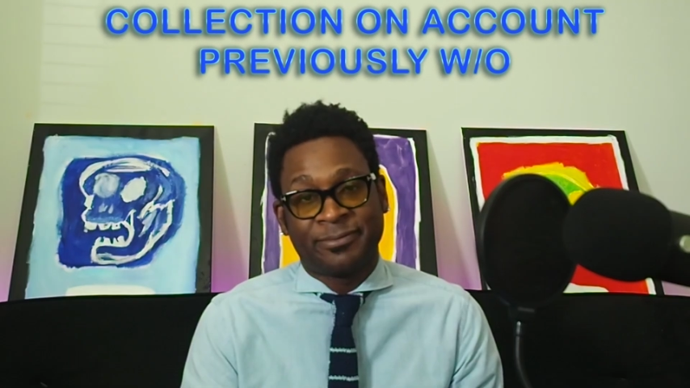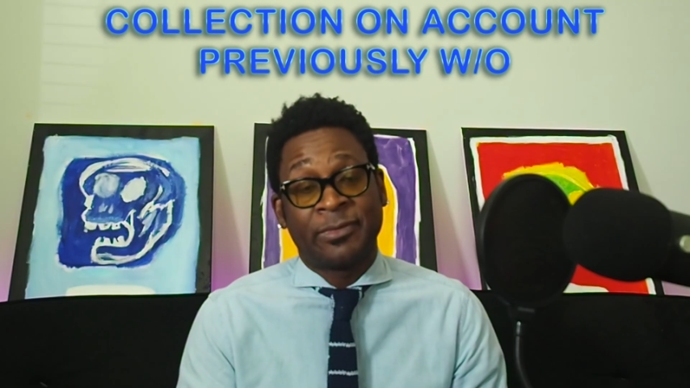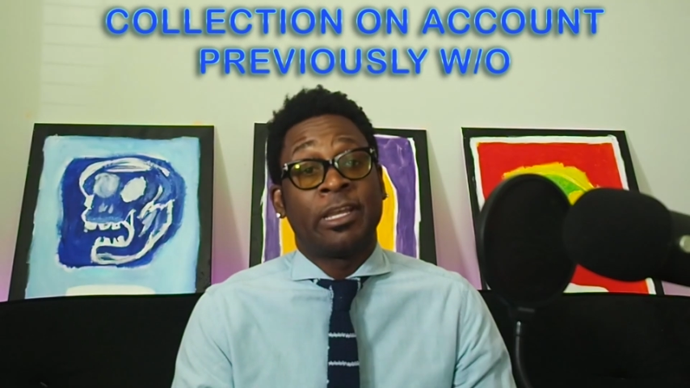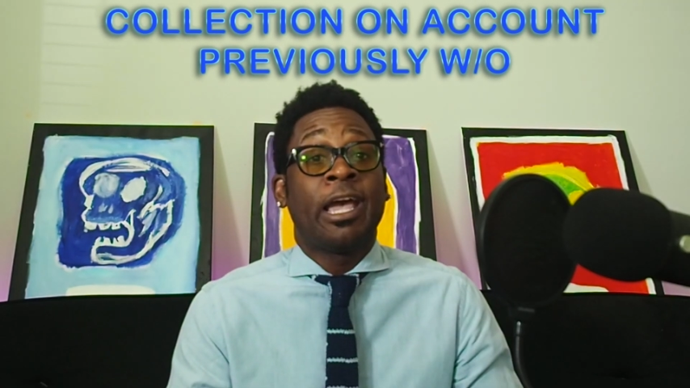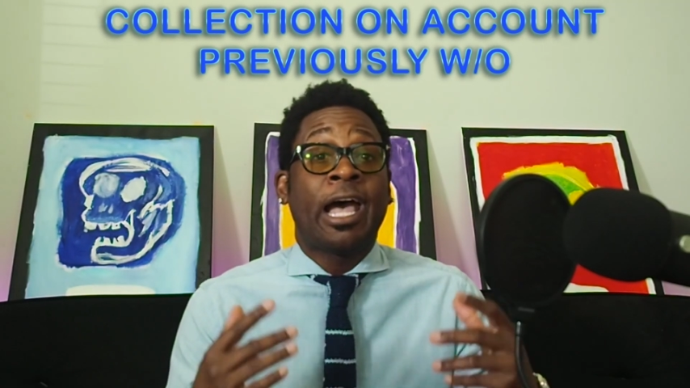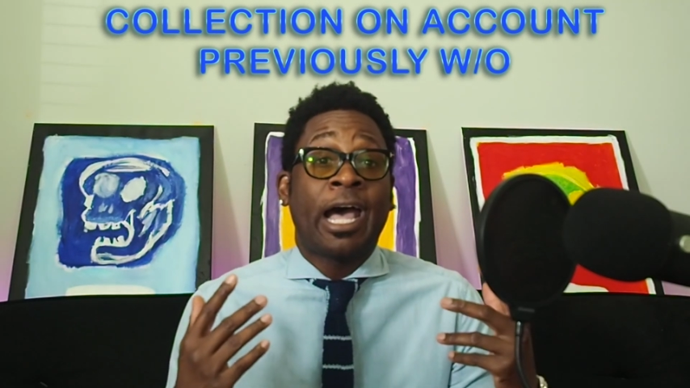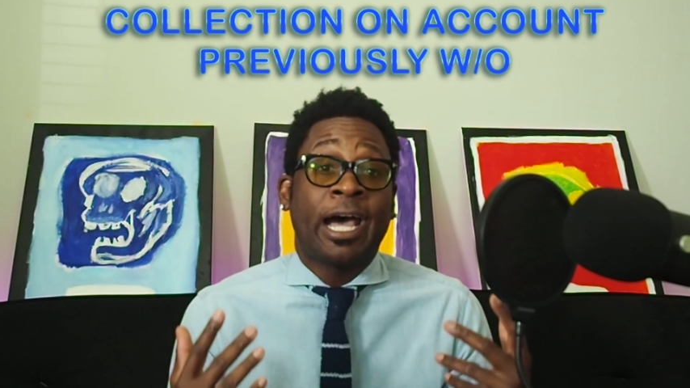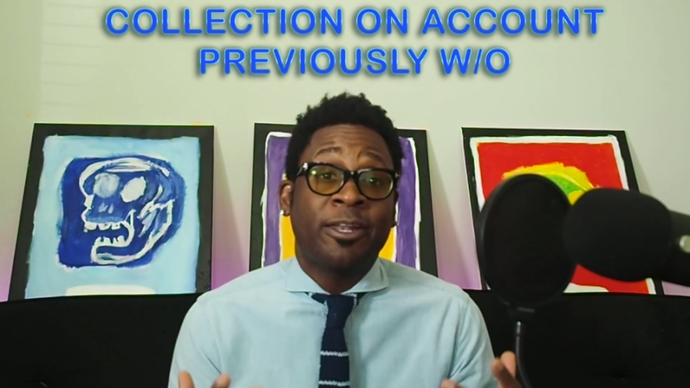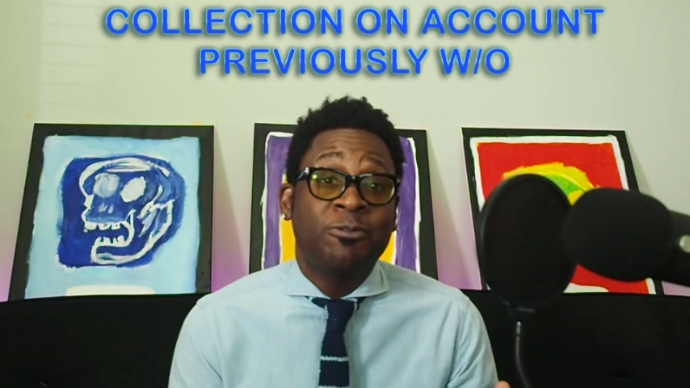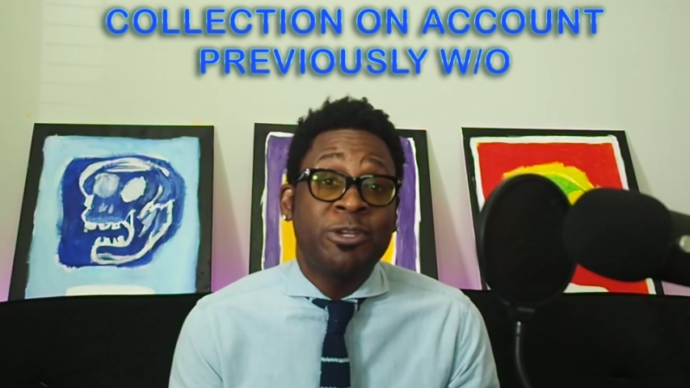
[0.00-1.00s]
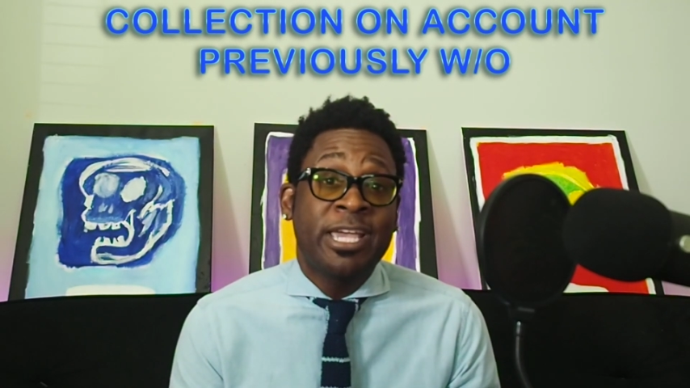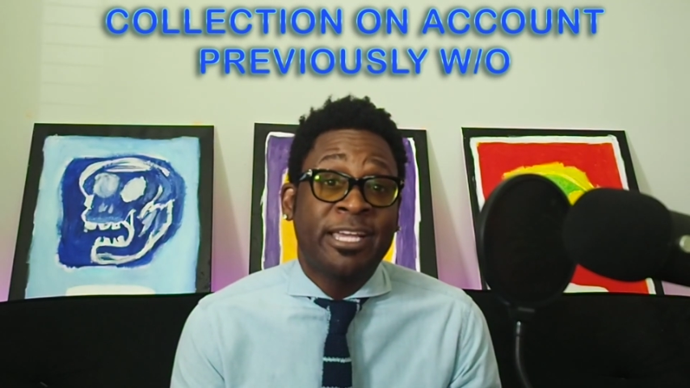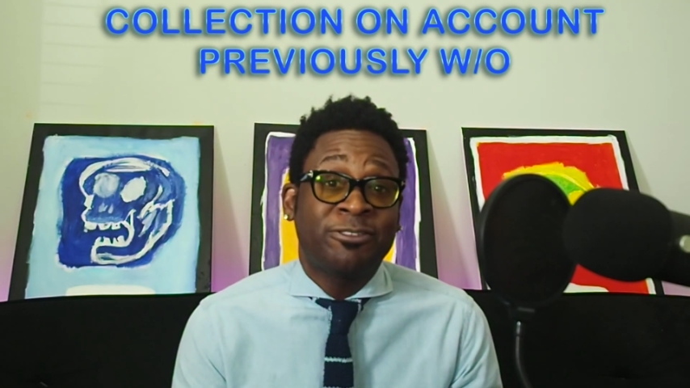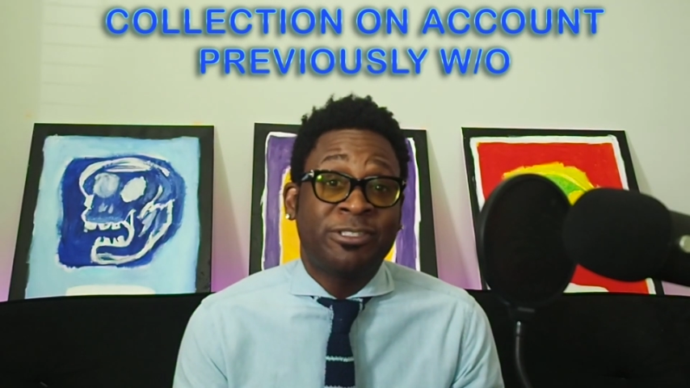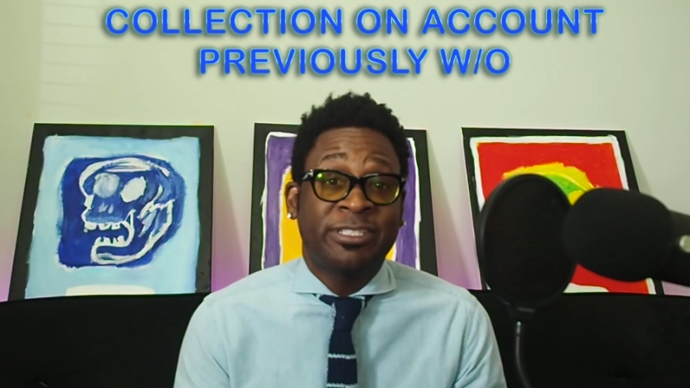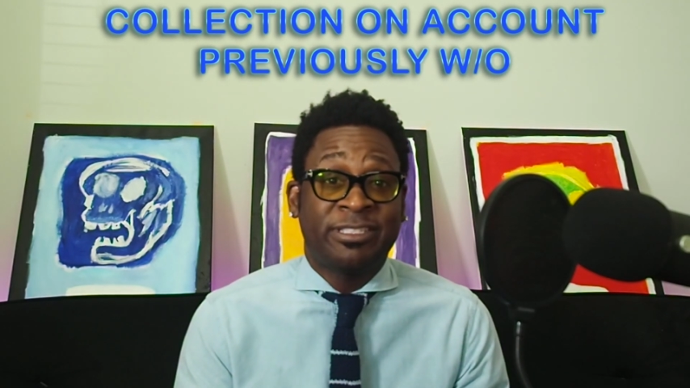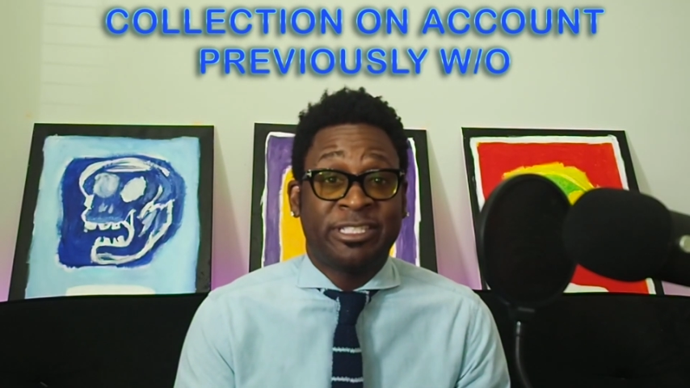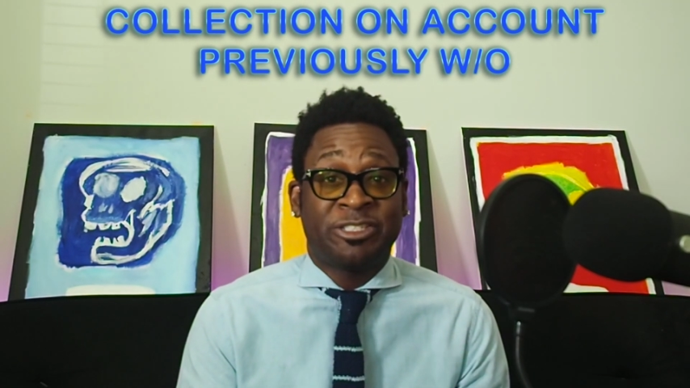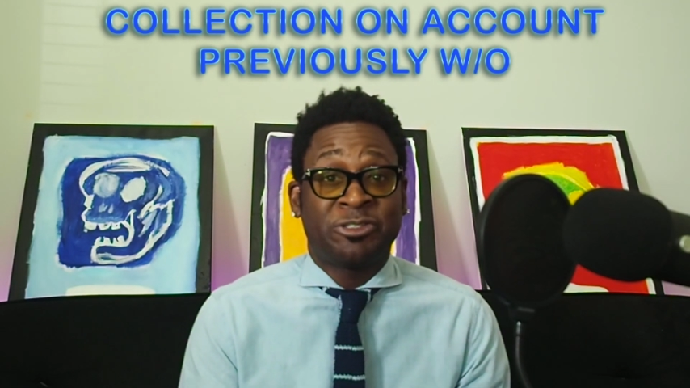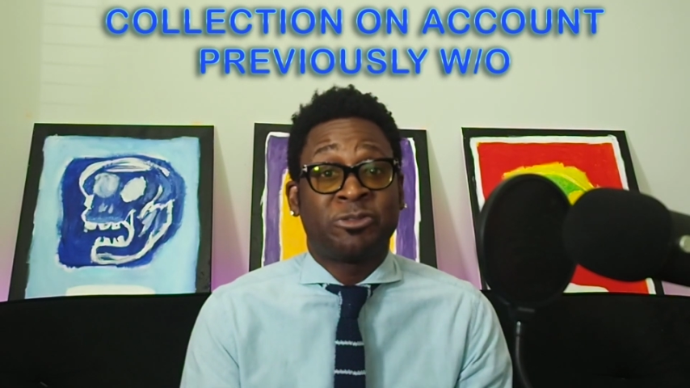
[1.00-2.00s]
How do we handle this
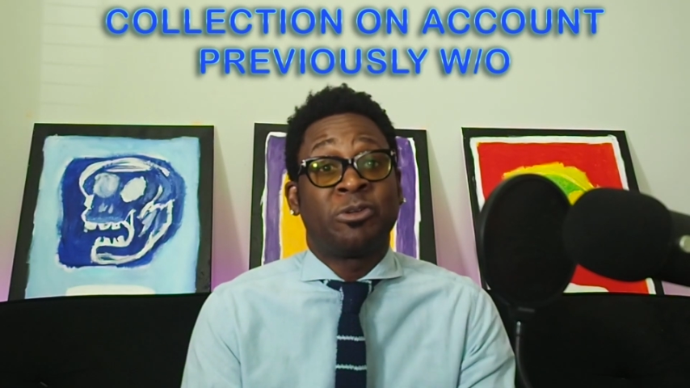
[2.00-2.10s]
issue?